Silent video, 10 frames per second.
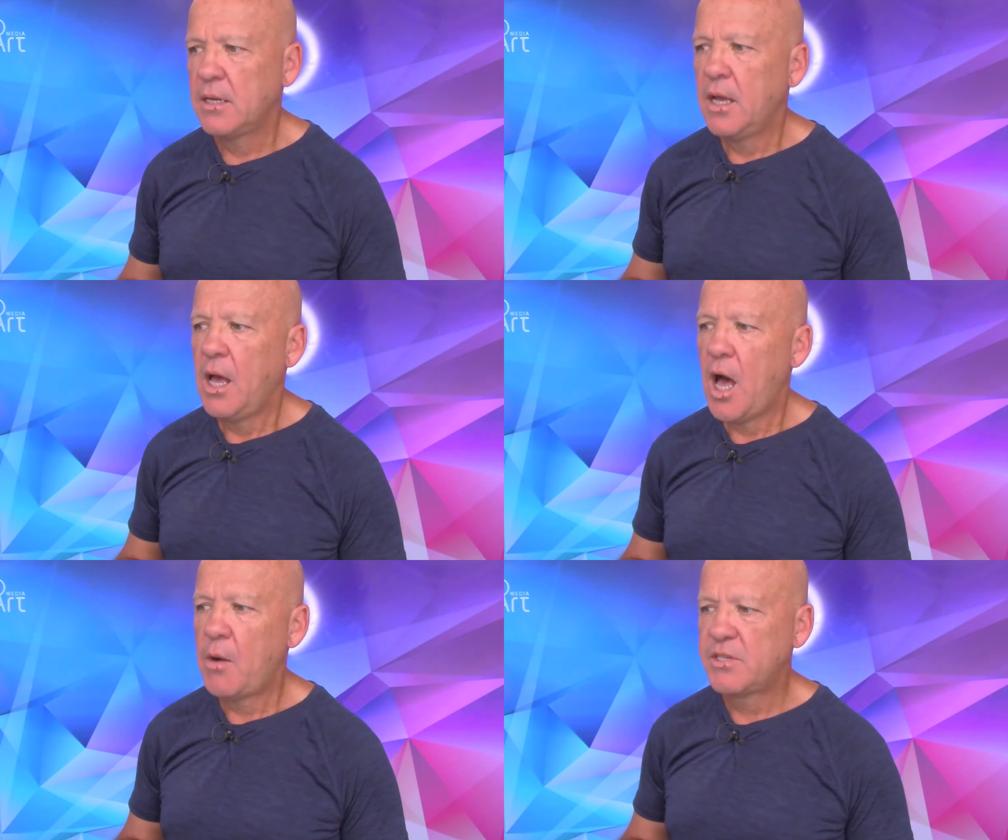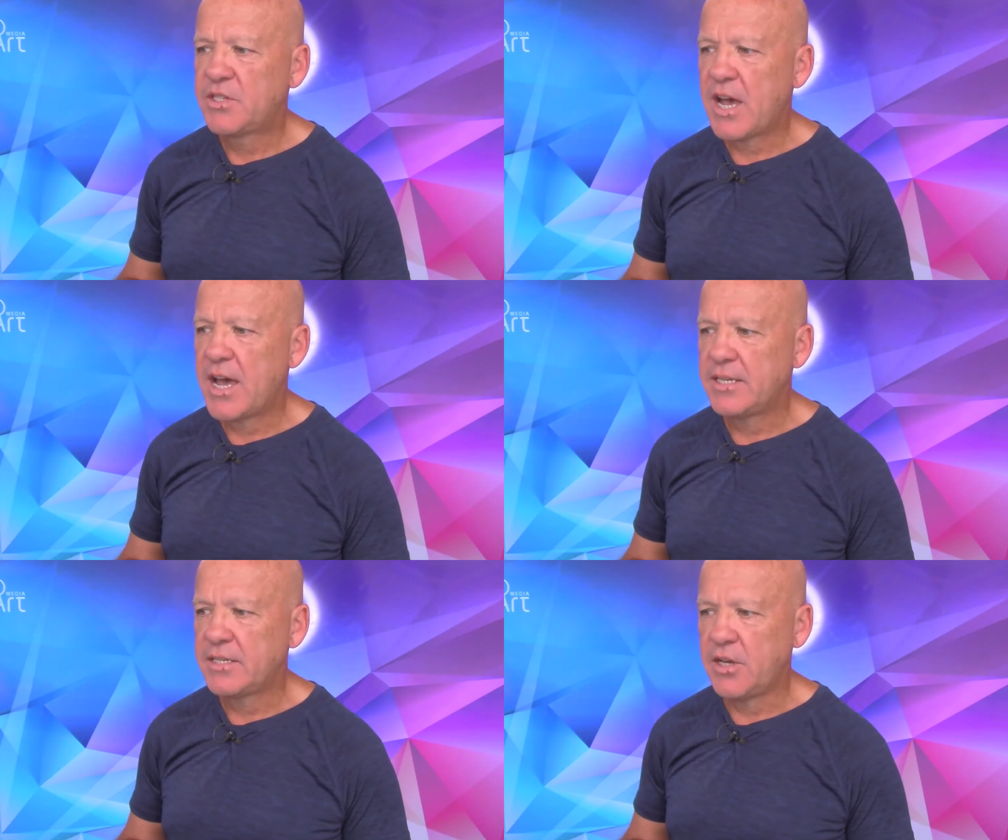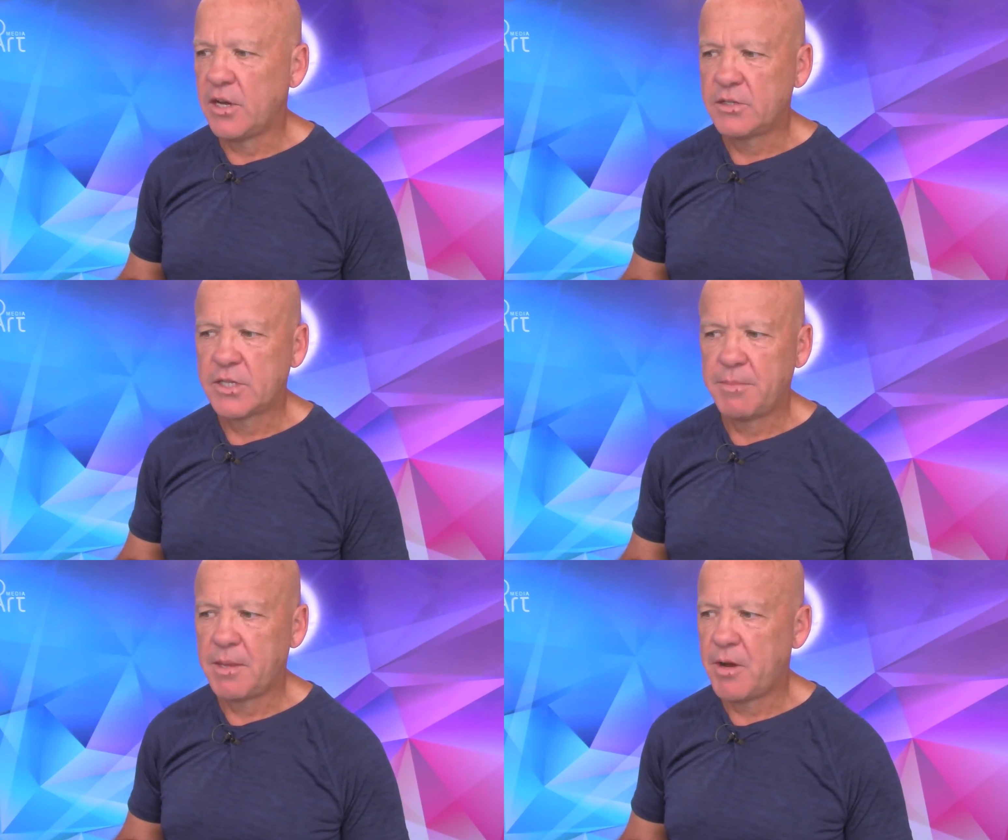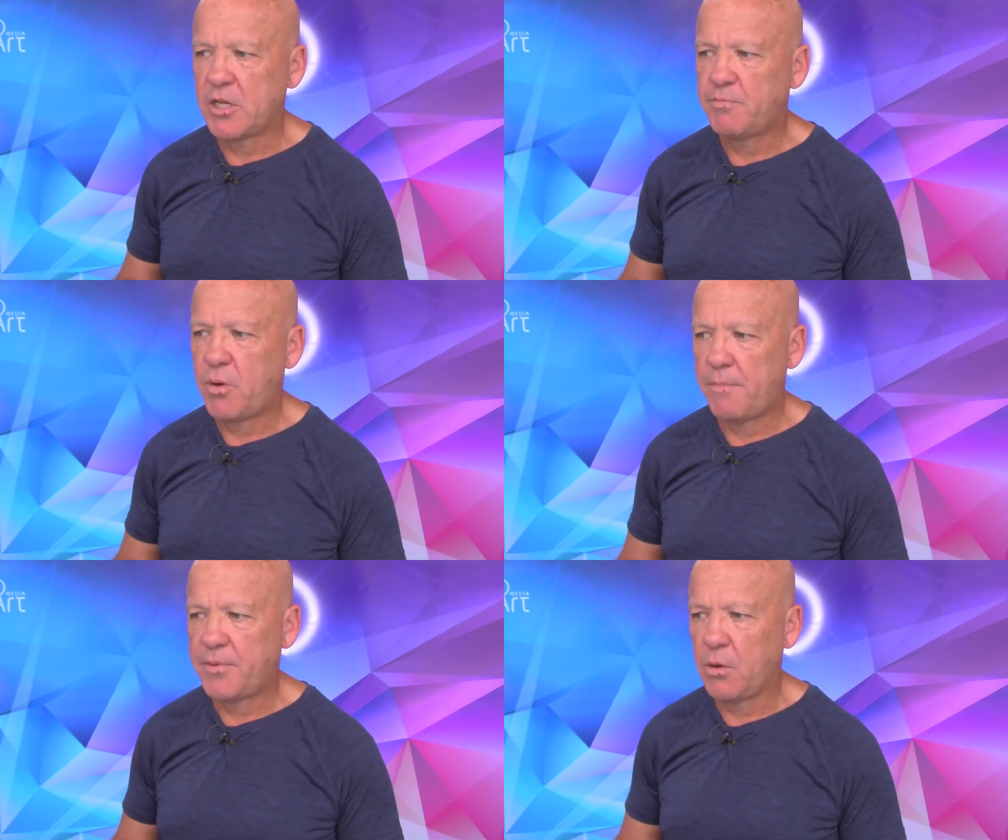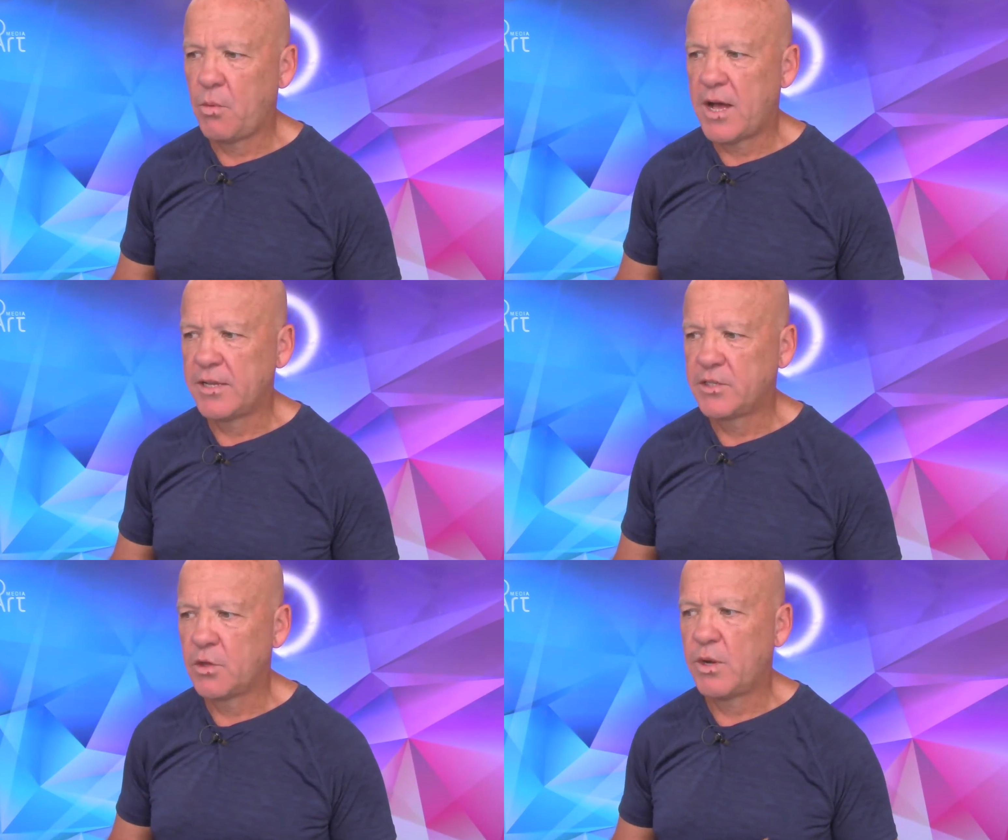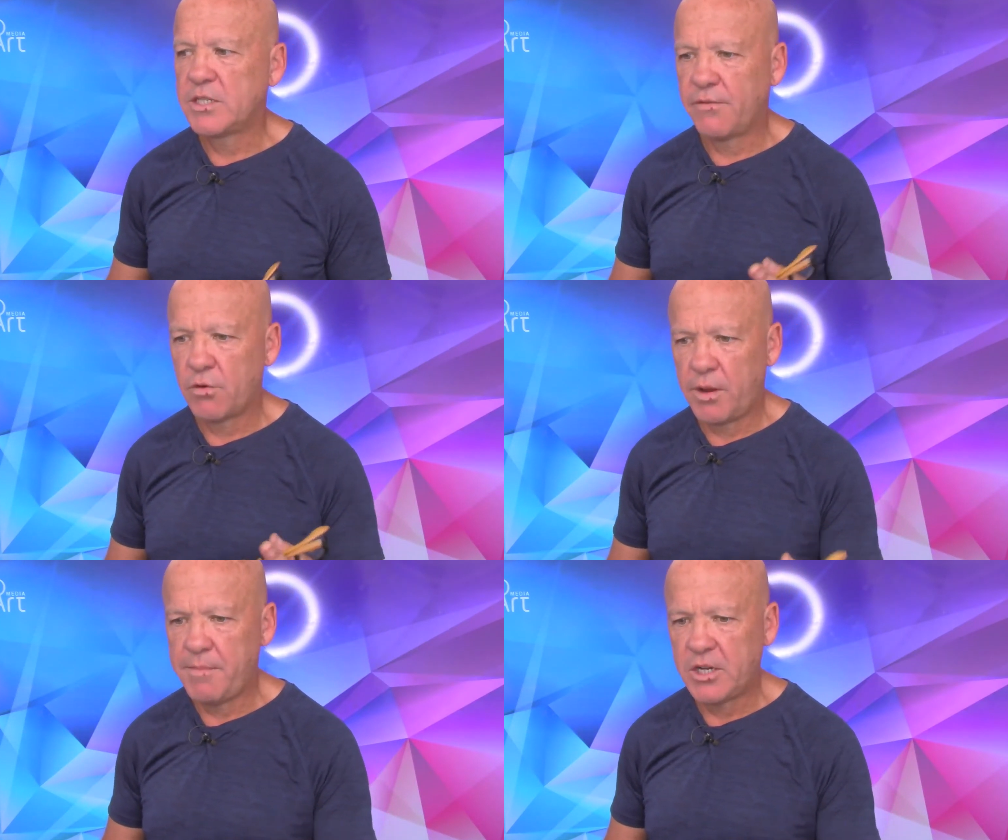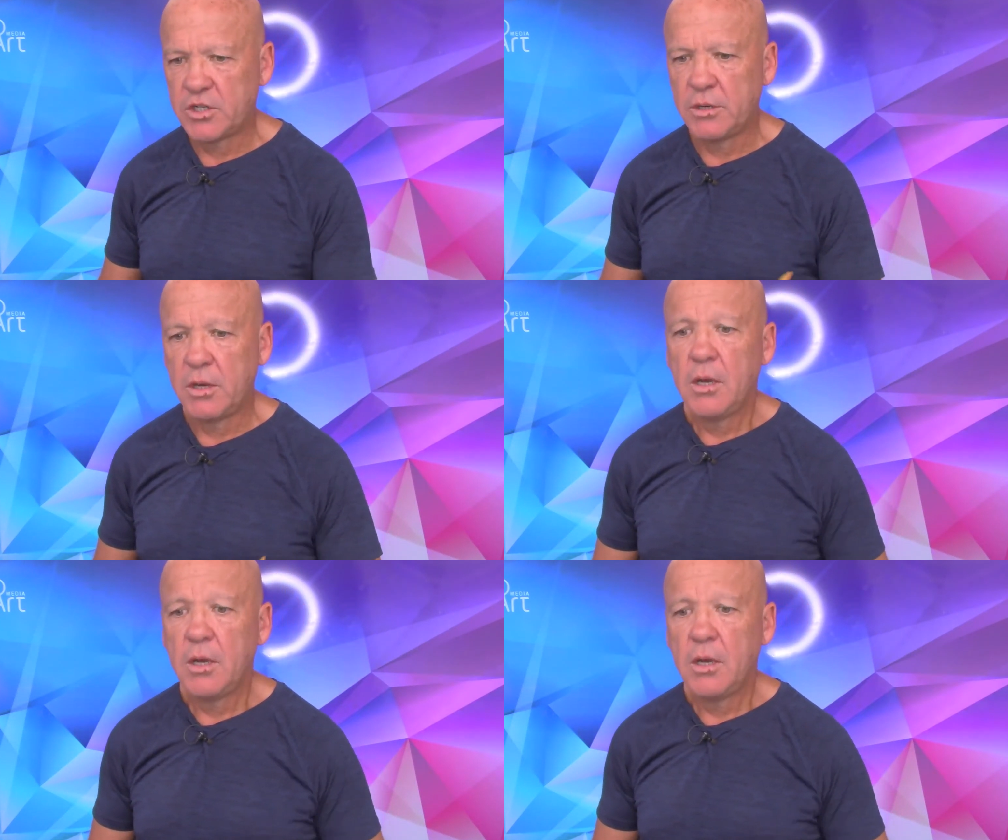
I would say, some of the most popular ones are the ones I've already mentioned,